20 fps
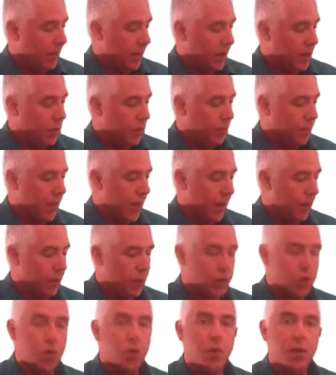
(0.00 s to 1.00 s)
But you'll be
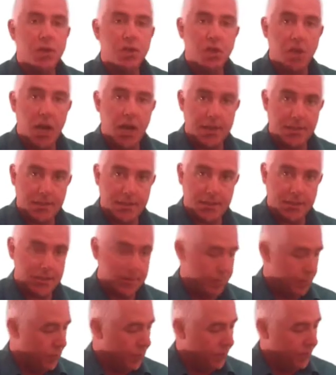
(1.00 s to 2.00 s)
able to
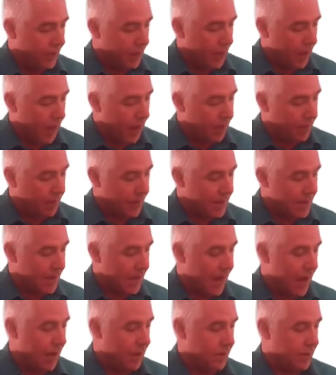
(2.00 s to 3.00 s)
adjust moving up and
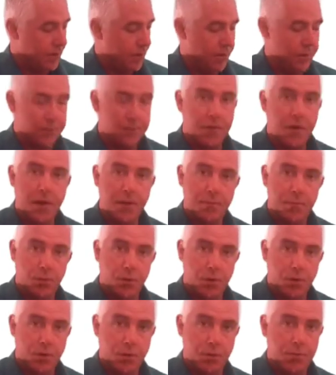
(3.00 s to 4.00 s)
down the
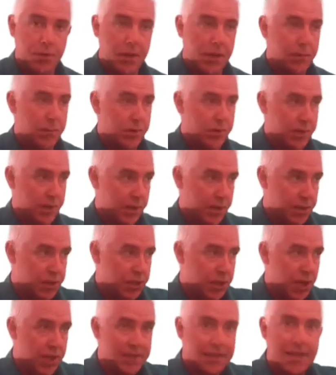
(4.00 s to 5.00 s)
fretboard. You'll be able to
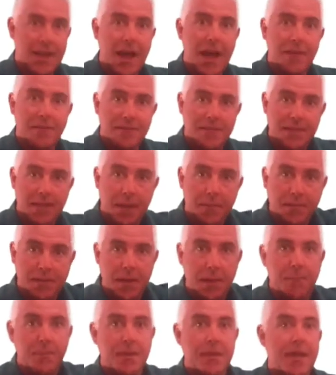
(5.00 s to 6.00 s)
adjust half steps
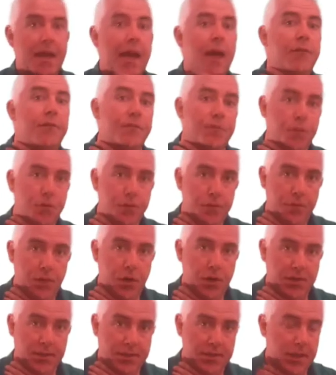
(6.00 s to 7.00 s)
up and down for your
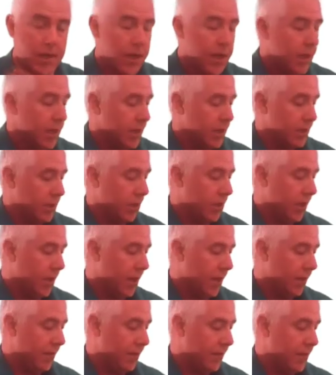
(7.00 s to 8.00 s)
voice so
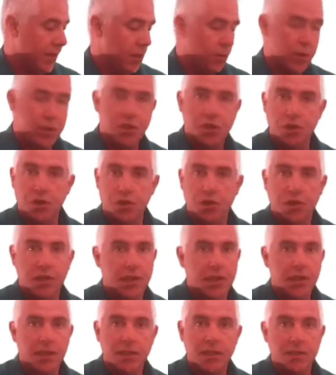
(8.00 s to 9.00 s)
that if the original
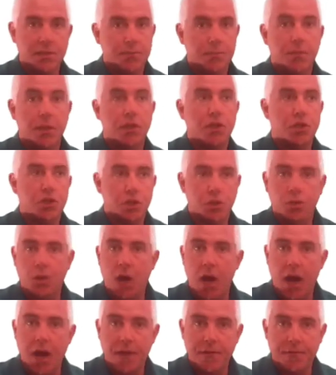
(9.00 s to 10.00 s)
key is much too
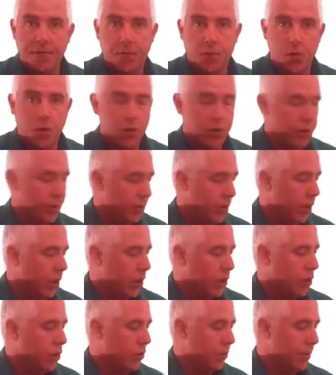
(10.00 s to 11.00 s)
high for you,
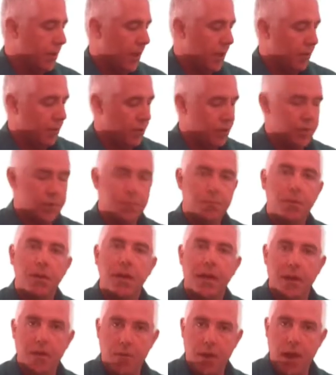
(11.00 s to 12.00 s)
you'll be able to
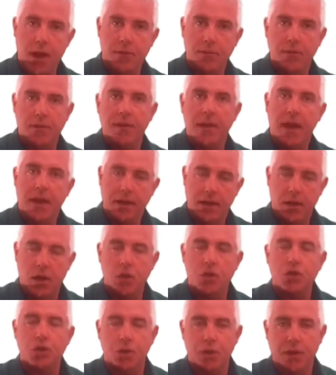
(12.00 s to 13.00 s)
play around with that. And
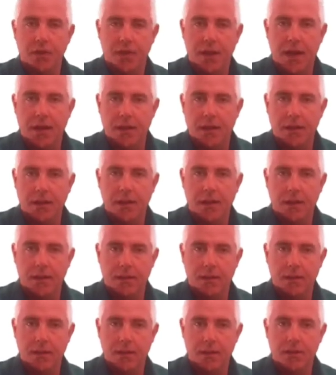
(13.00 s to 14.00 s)
I'll show you that
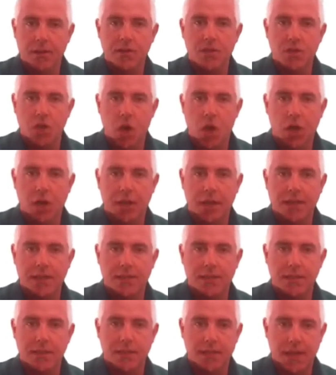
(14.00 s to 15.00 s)
in the song
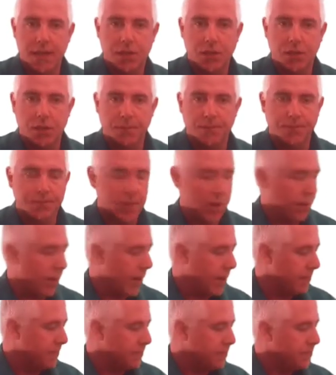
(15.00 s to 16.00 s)
lesson section. All
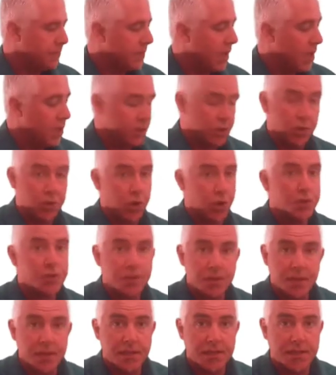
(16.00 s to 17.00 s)
right. So those
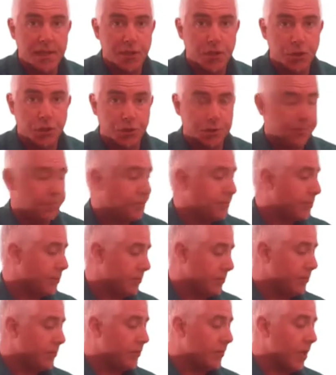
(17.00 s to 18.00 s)
are the essentials.
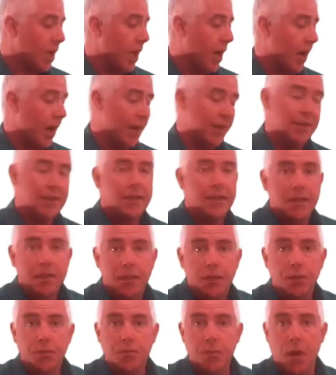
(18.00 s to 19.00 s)

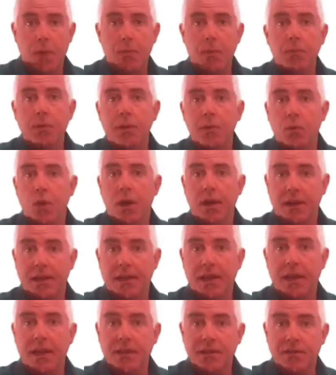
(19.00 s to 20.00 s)
You probably want a
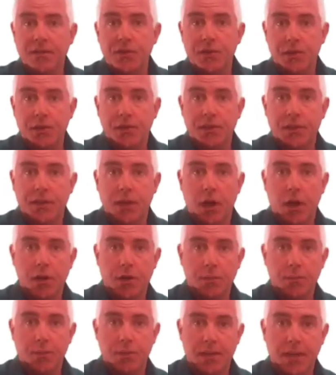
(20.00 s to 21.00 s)
case for your guitar
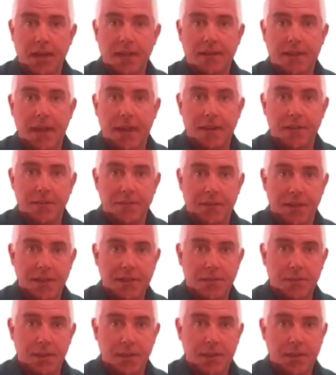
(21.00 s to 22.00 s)
to protect that
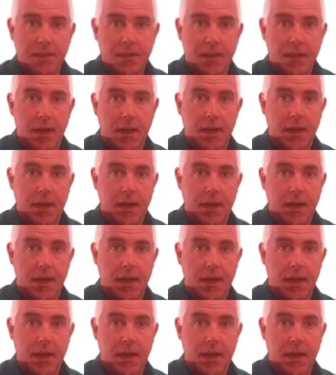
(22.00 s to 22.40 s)
investment.